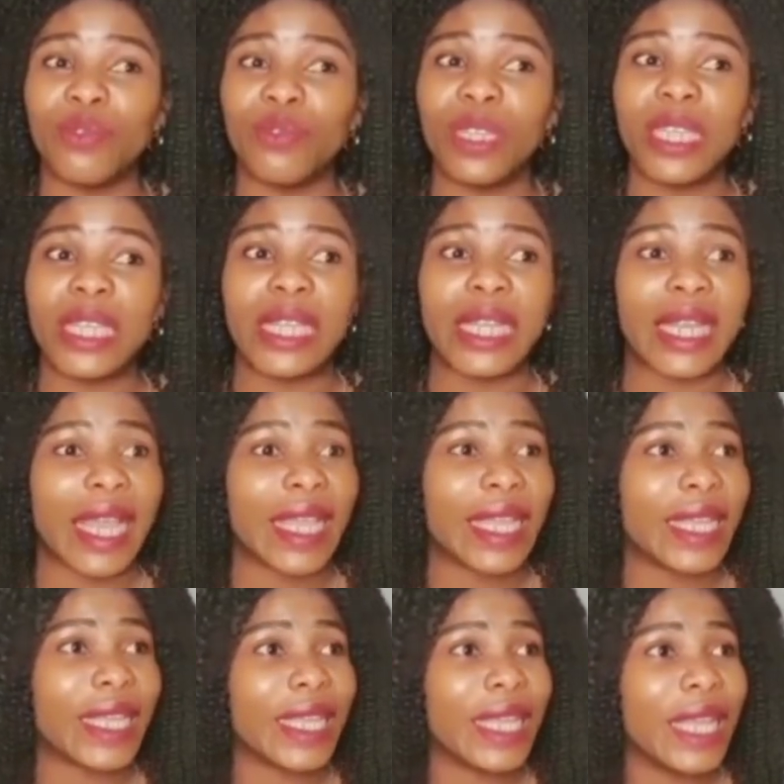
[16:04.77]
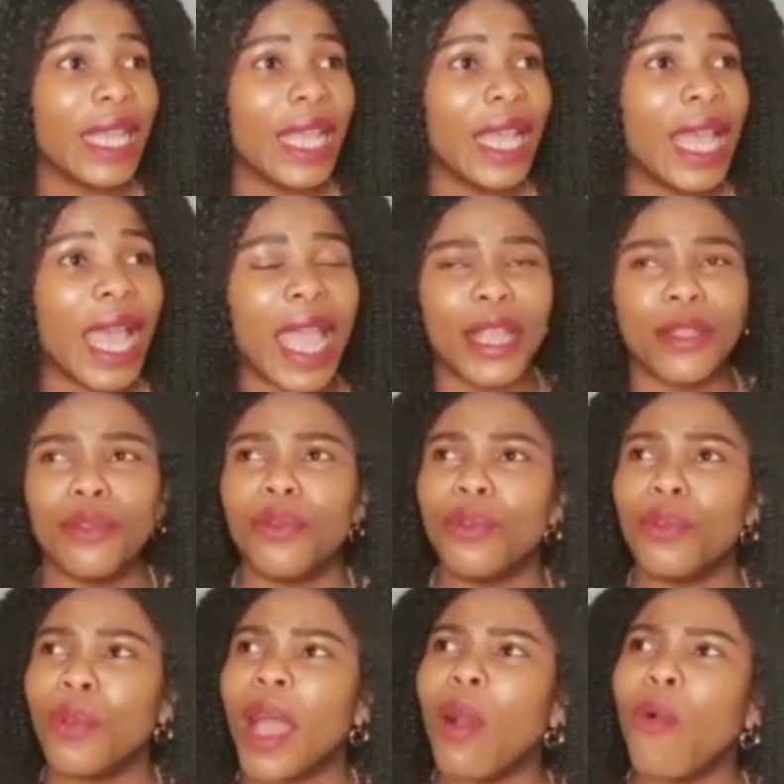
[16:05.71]
looking like, I
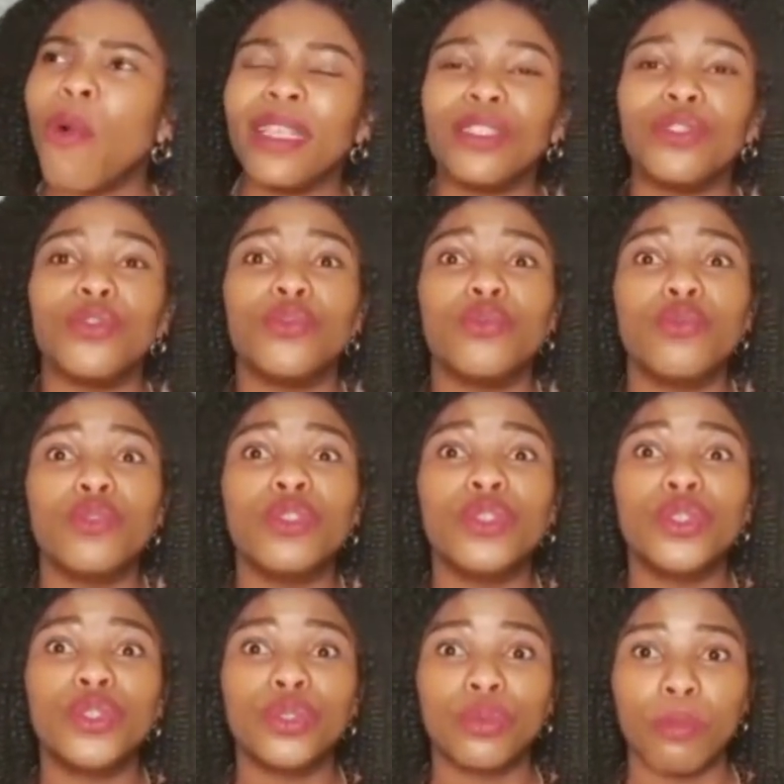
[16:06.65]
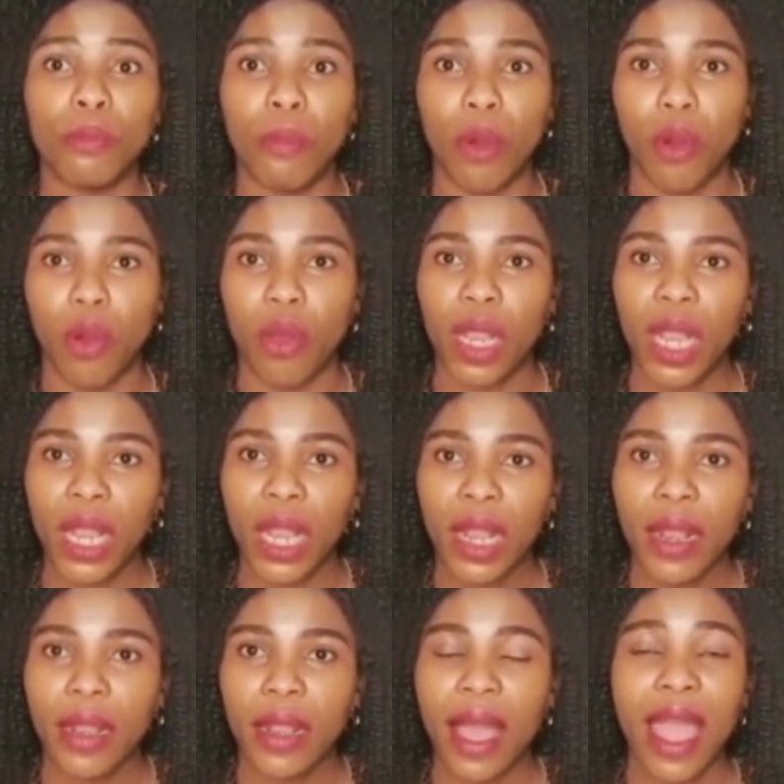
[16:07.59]
don't know, I was too
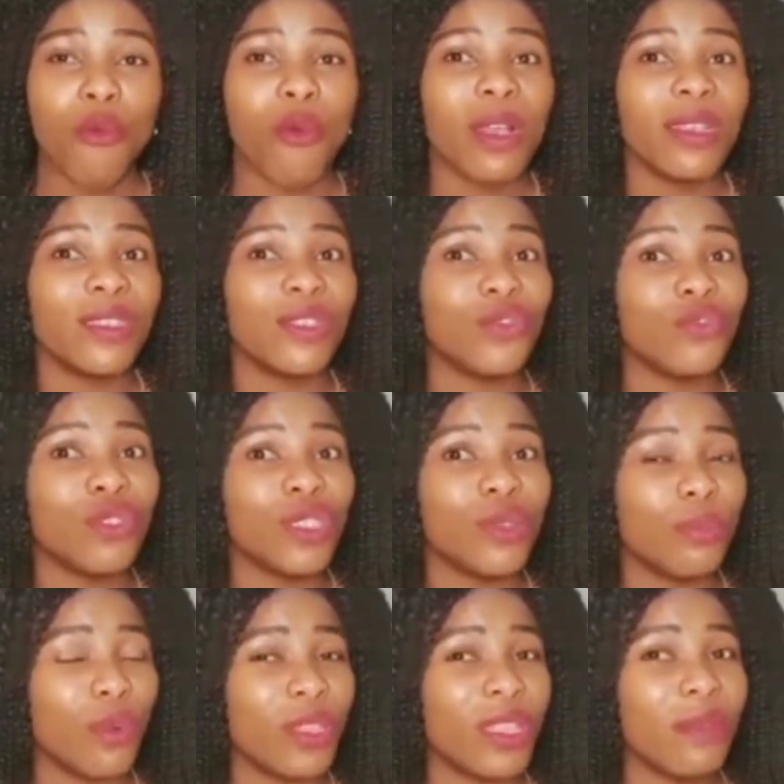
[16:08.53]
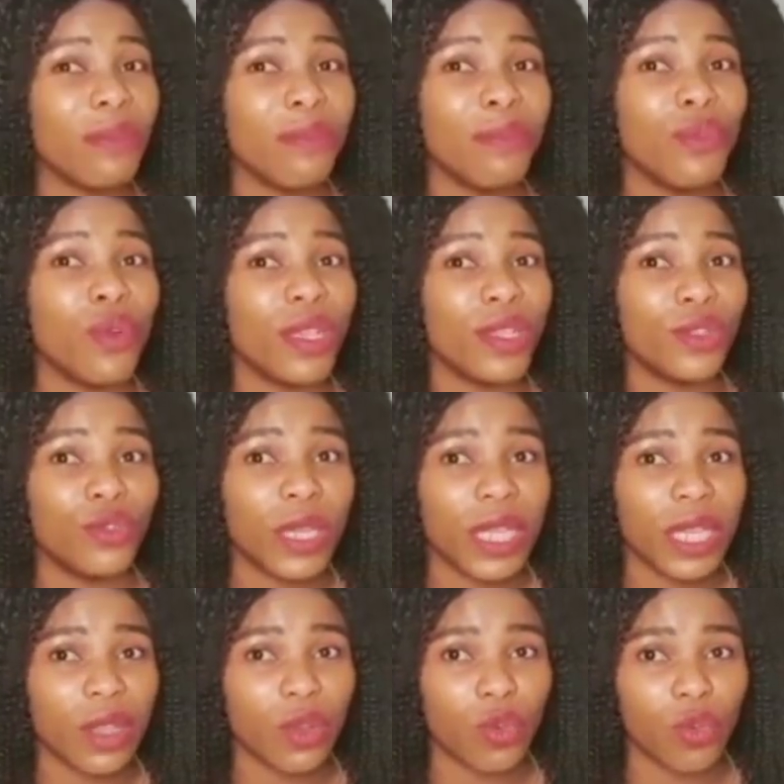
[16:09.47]
small. I was too small. The baby was
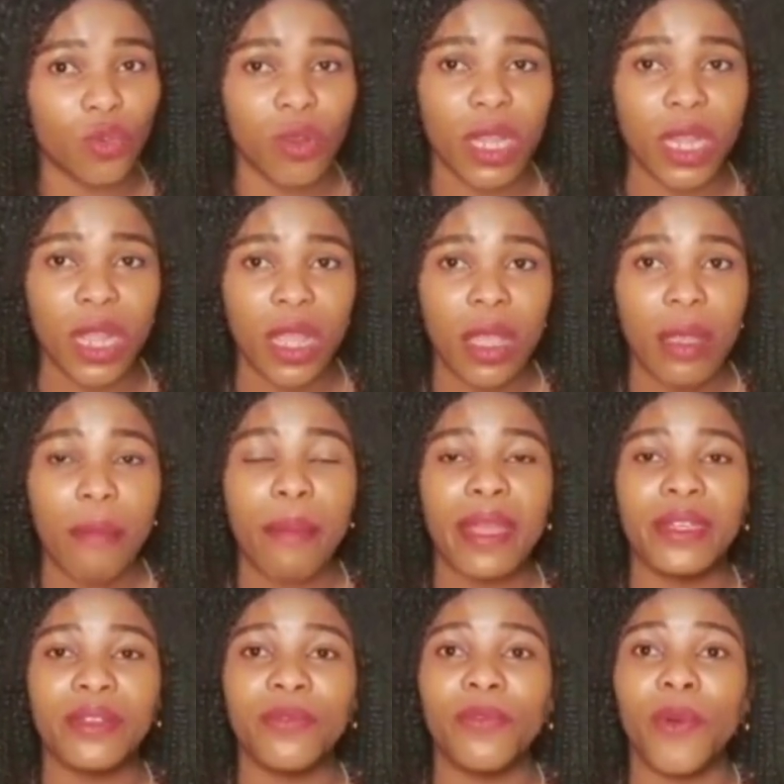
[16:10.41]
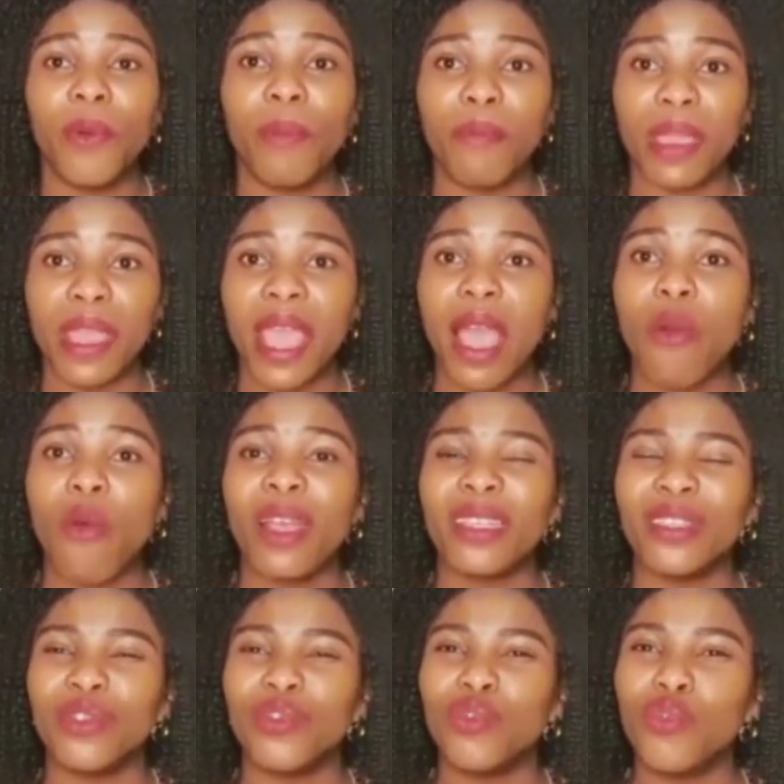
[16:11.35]
looking good, but for me, I
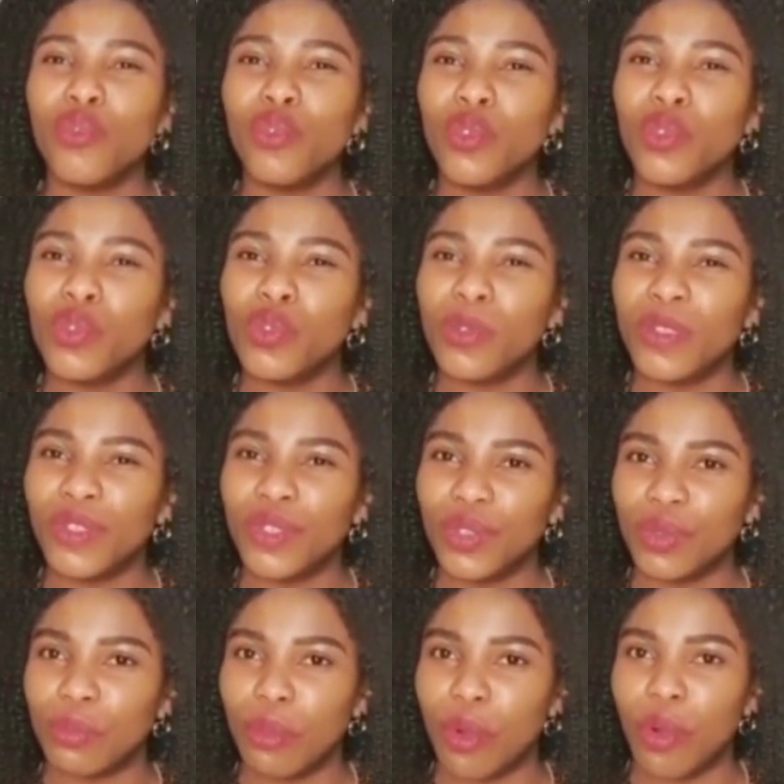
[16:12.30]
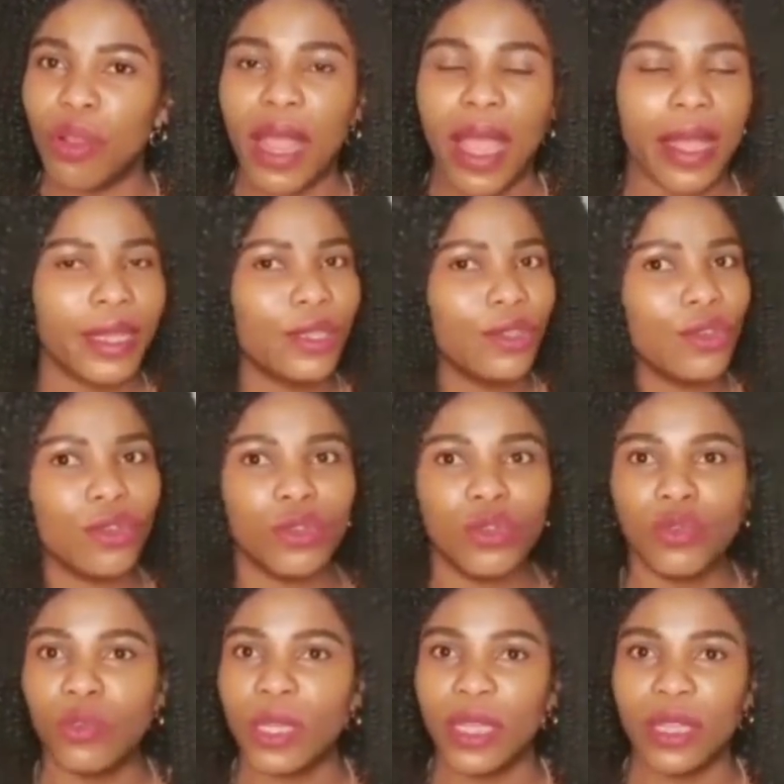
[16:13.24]
was too small and
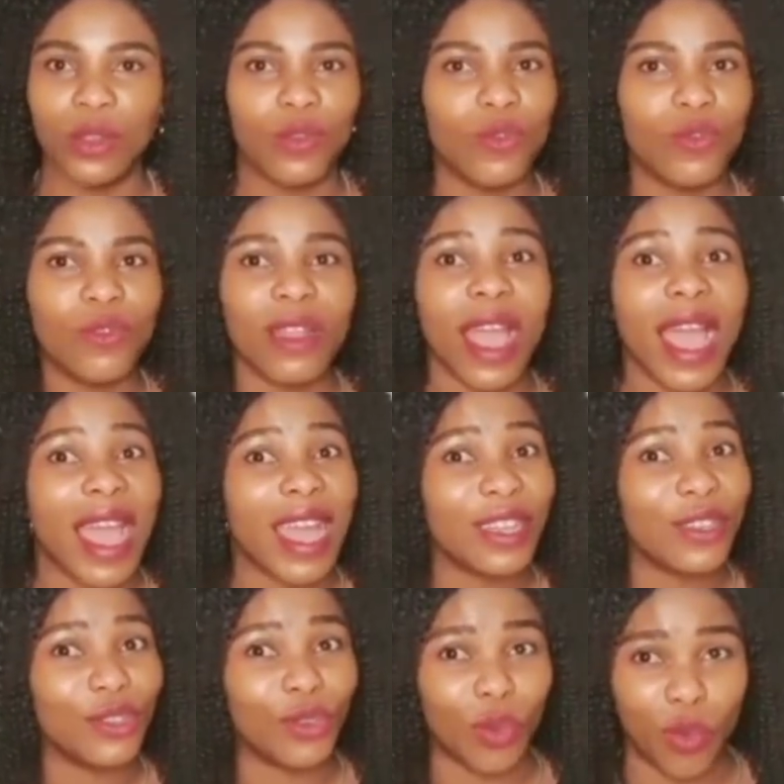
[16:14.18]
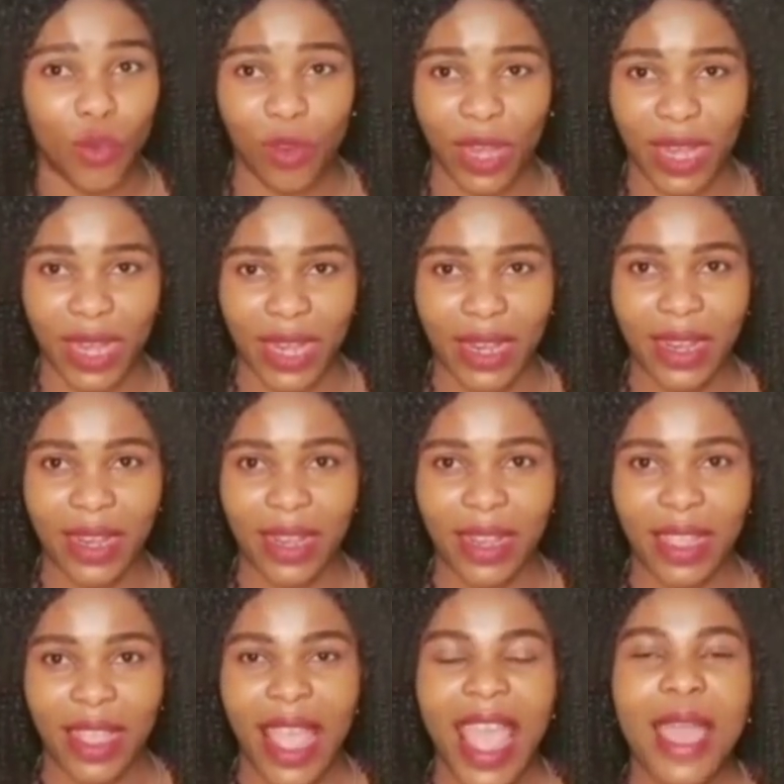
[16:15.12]
not looking good at all.
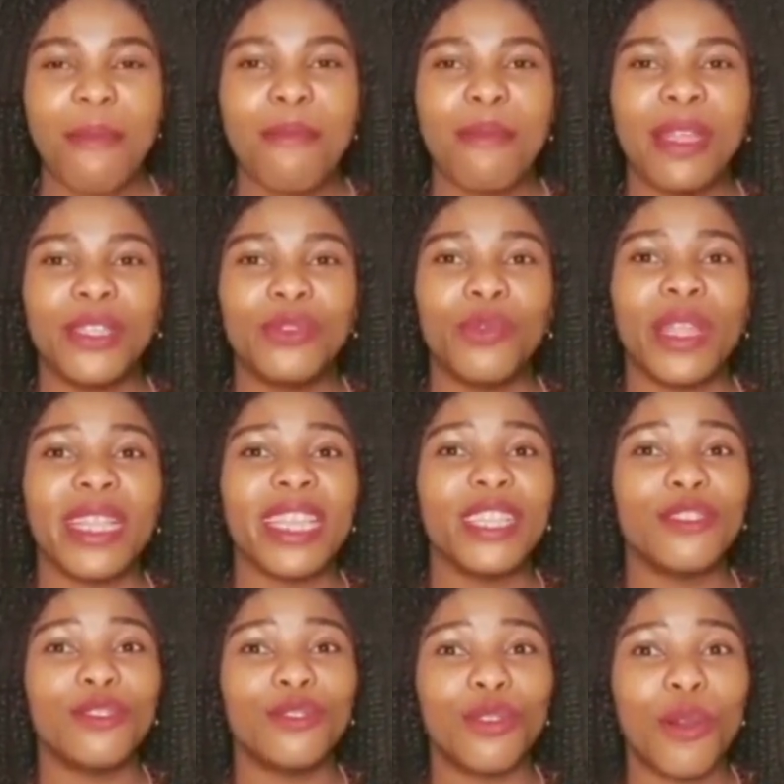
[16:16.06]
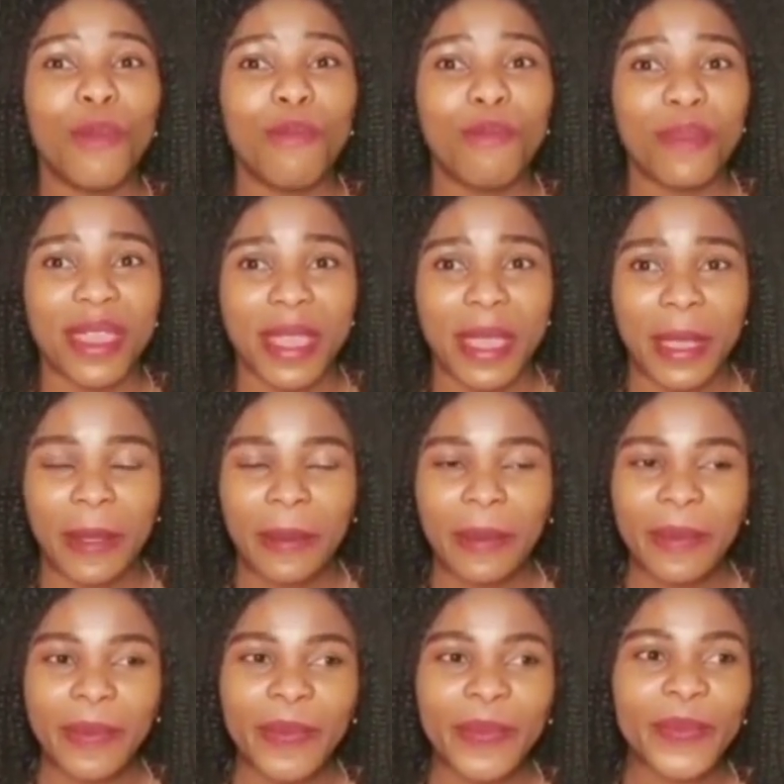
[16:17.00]
But when he saw me,